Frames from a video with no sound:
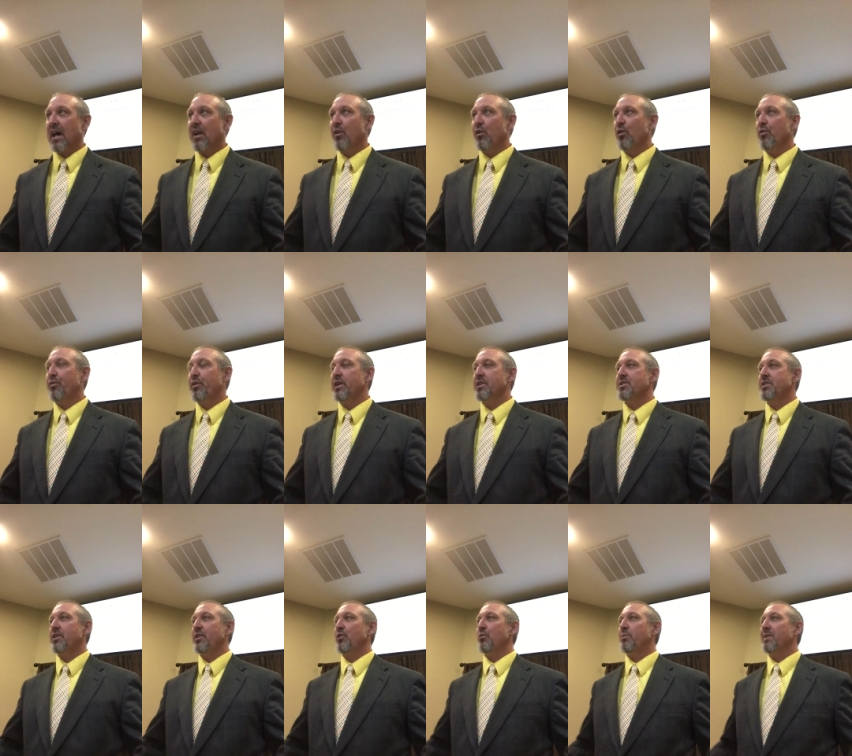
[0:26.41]
I don't know if it is
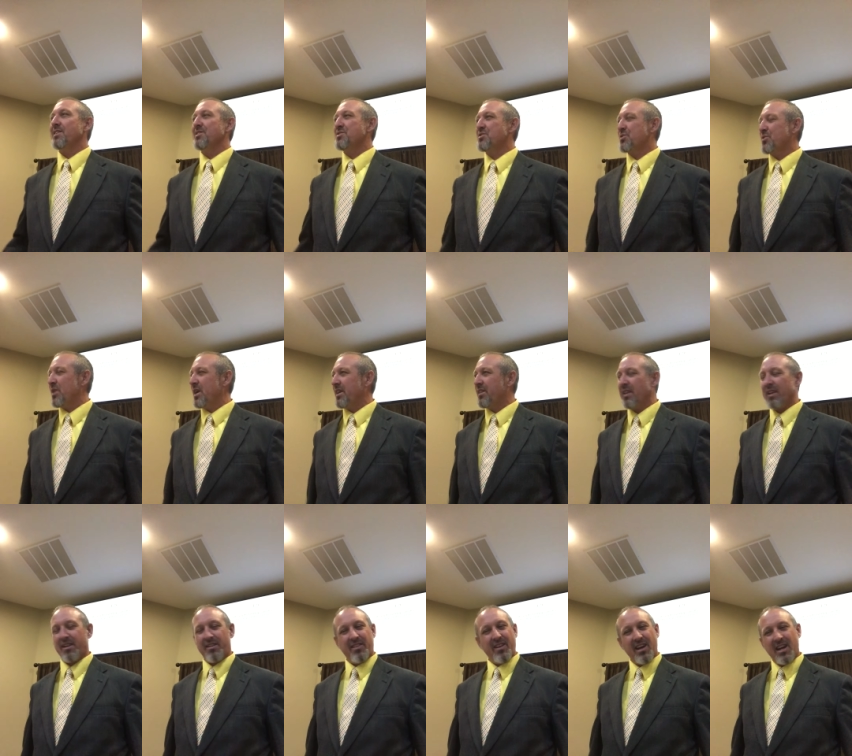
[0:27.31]
to you, but it's
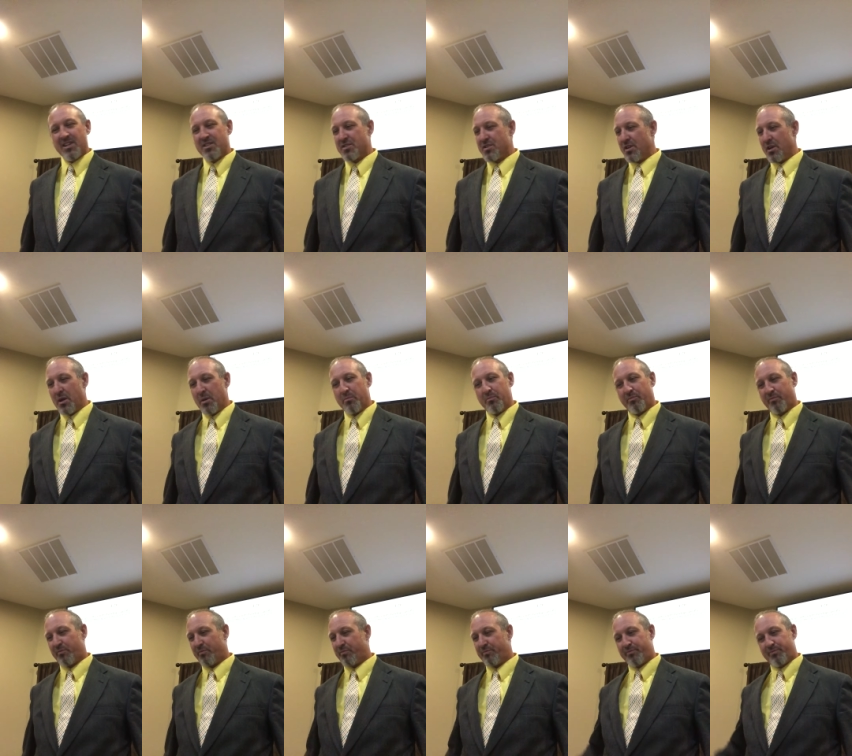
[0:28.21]
strengthening. Not
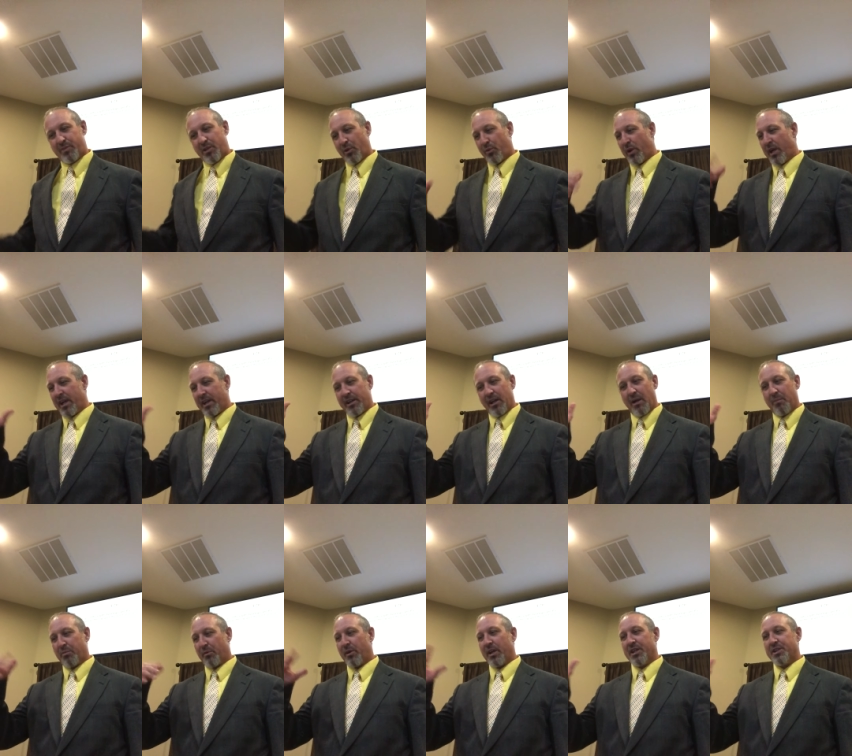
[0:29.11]
some direct
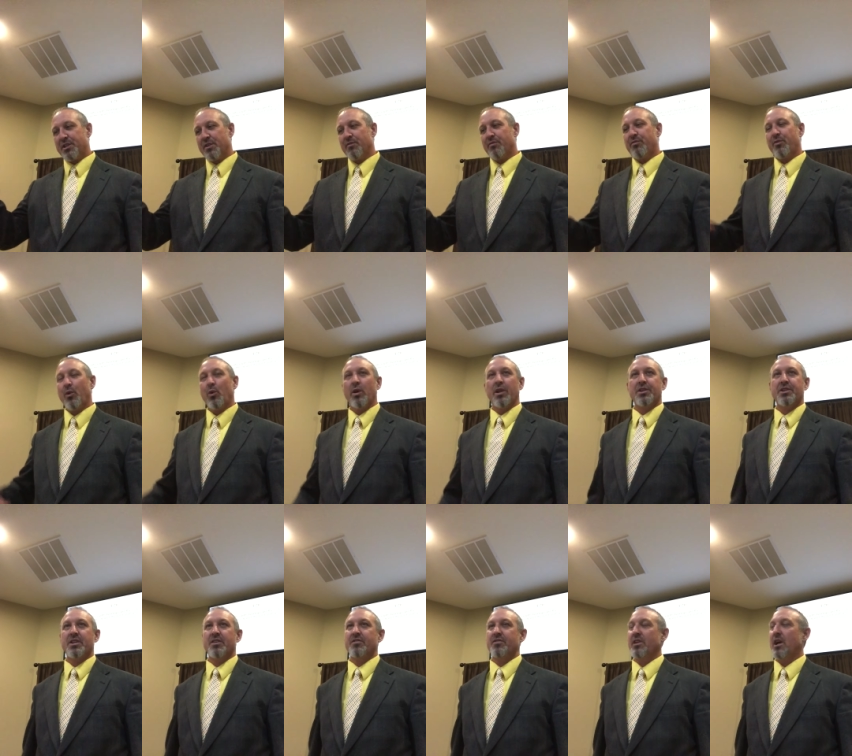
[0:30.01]
operation
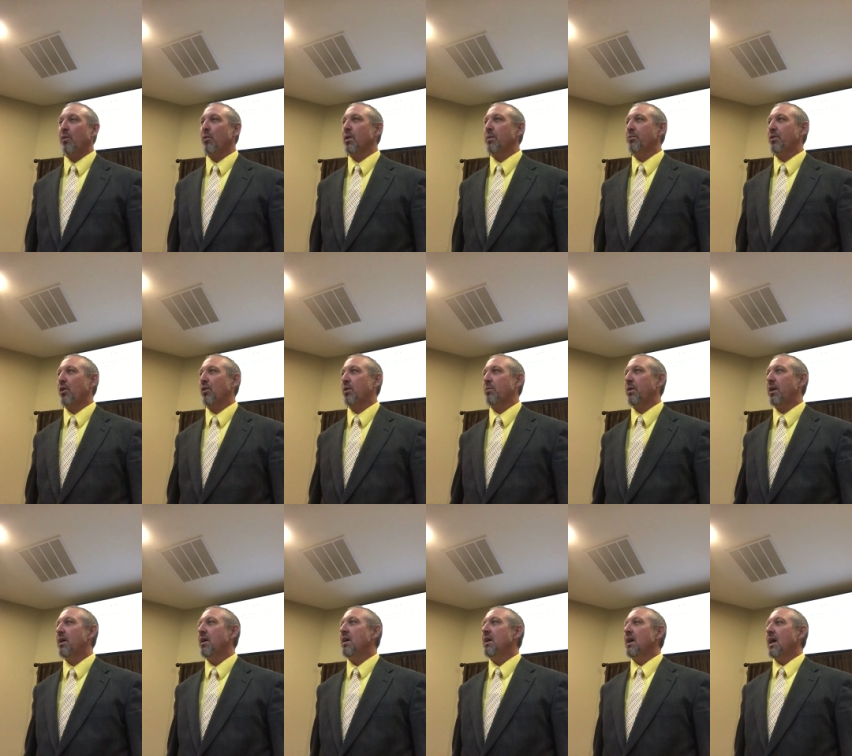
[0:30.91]
foolishness. Not what I'm talking
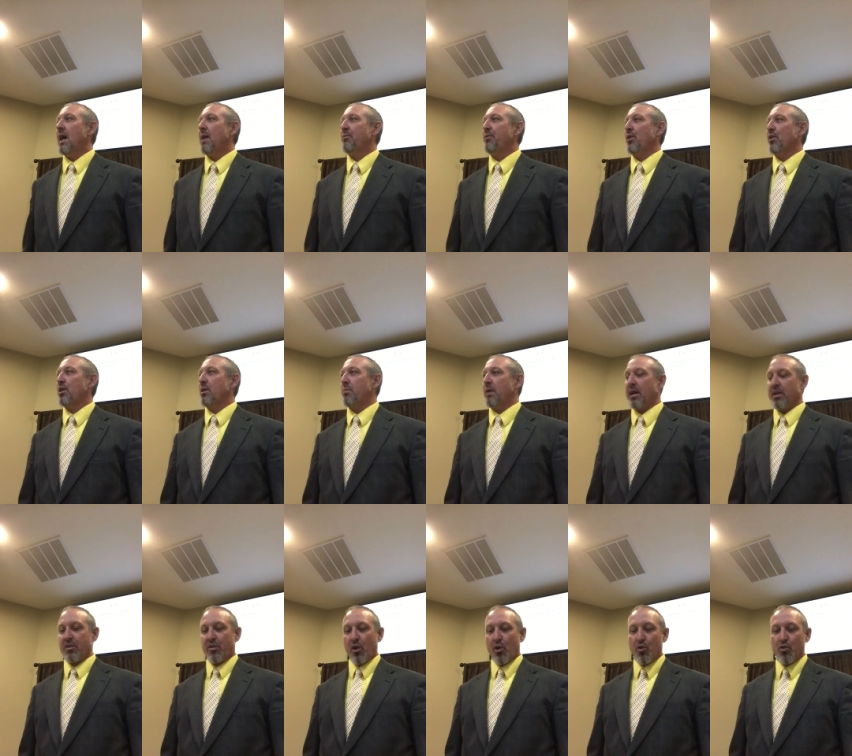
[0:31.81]
about. I'm talking
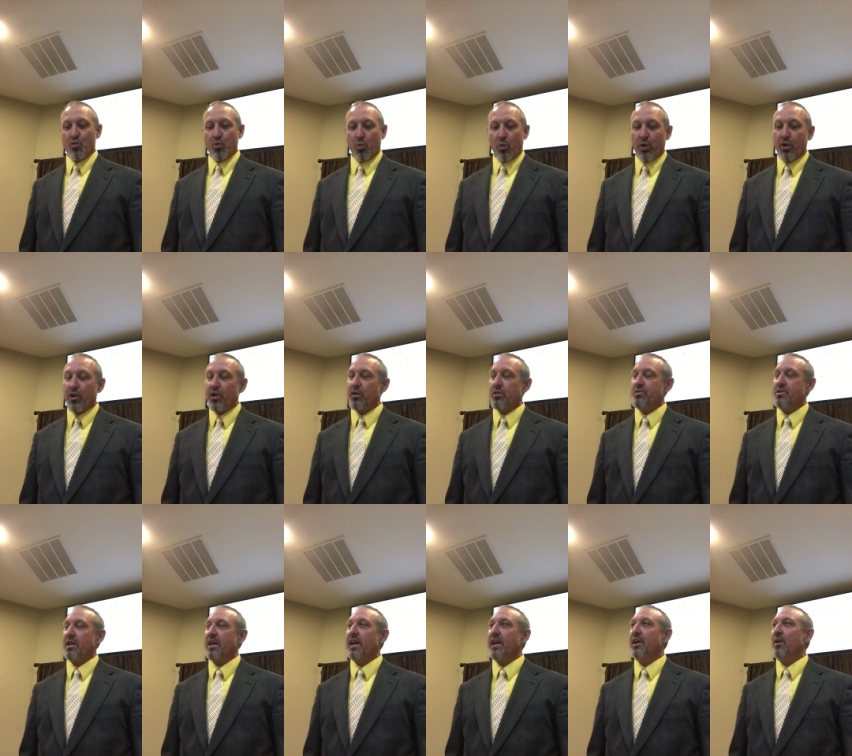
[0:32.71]
about those
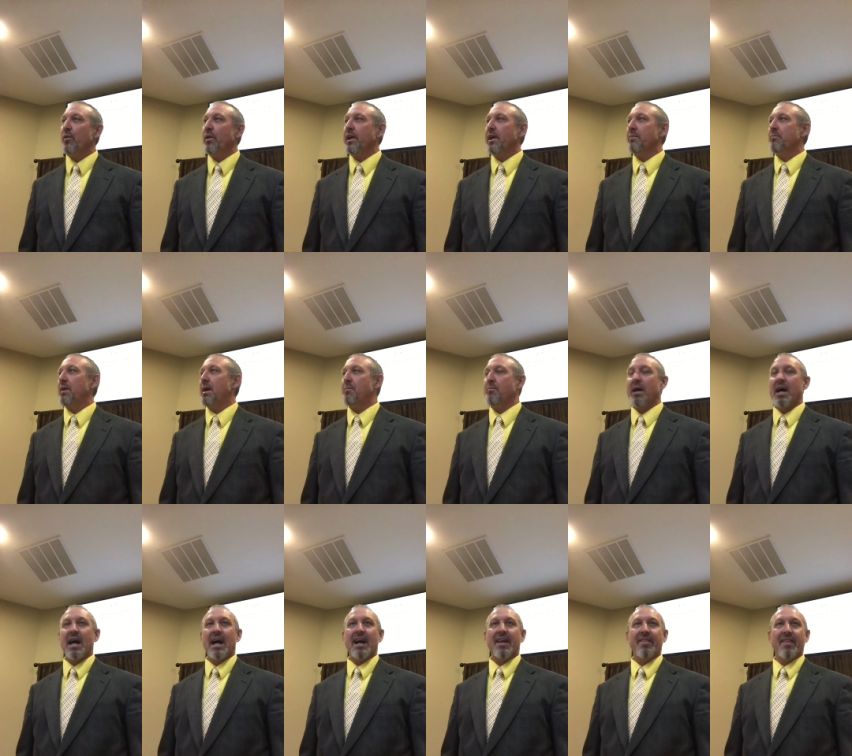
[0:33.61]
words echoing in my
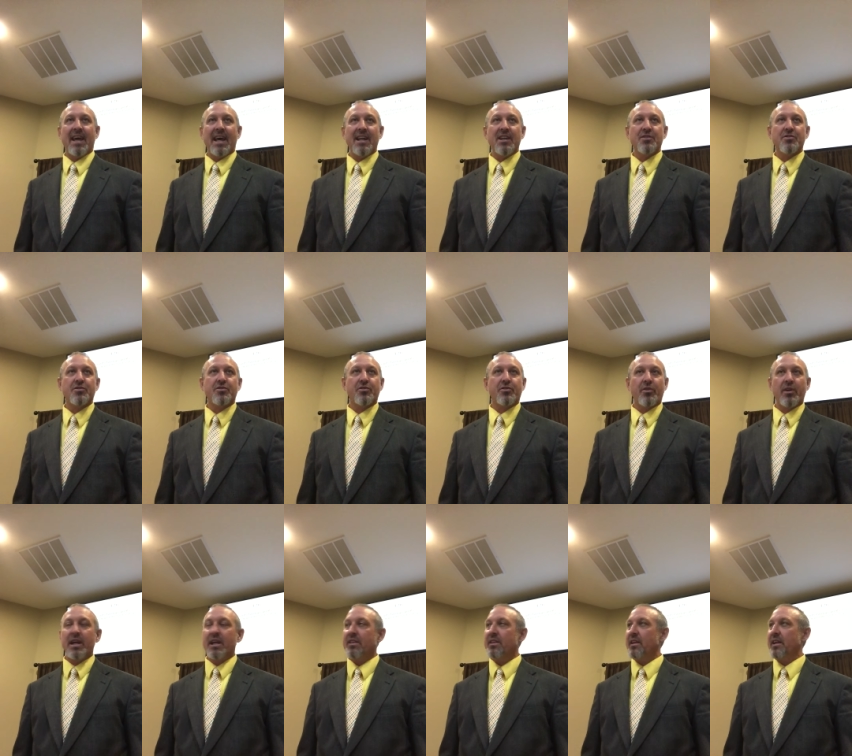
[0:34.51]
mind. That is
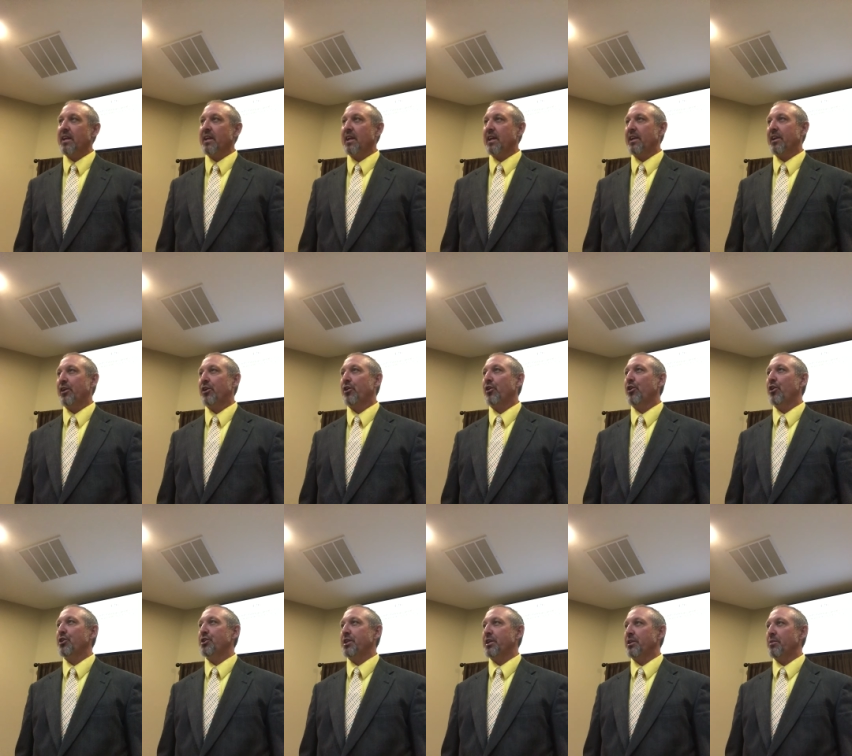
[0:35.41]
strengthening and
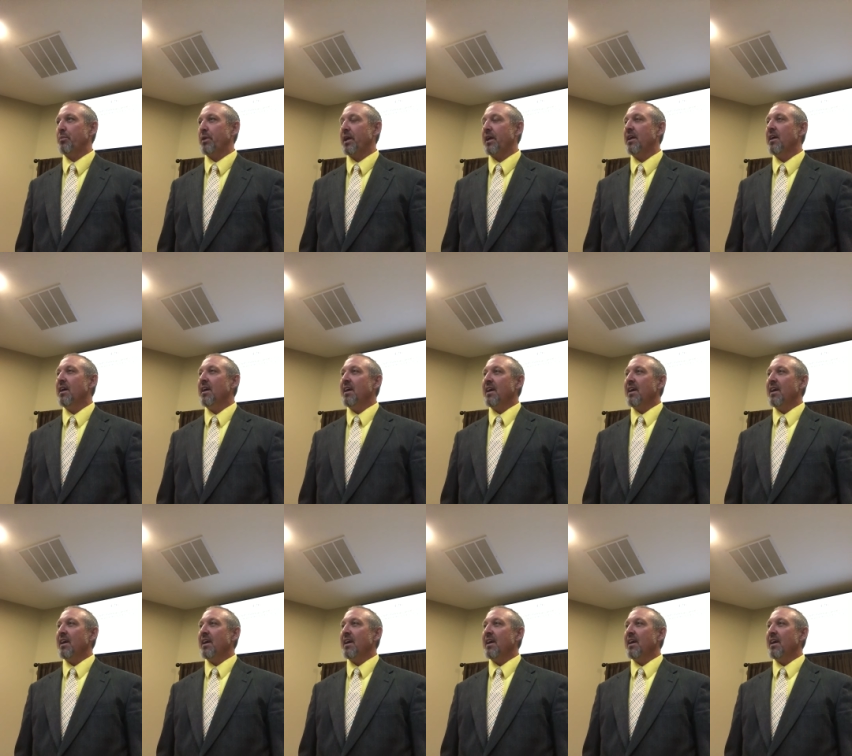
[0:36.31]
encouraging to me.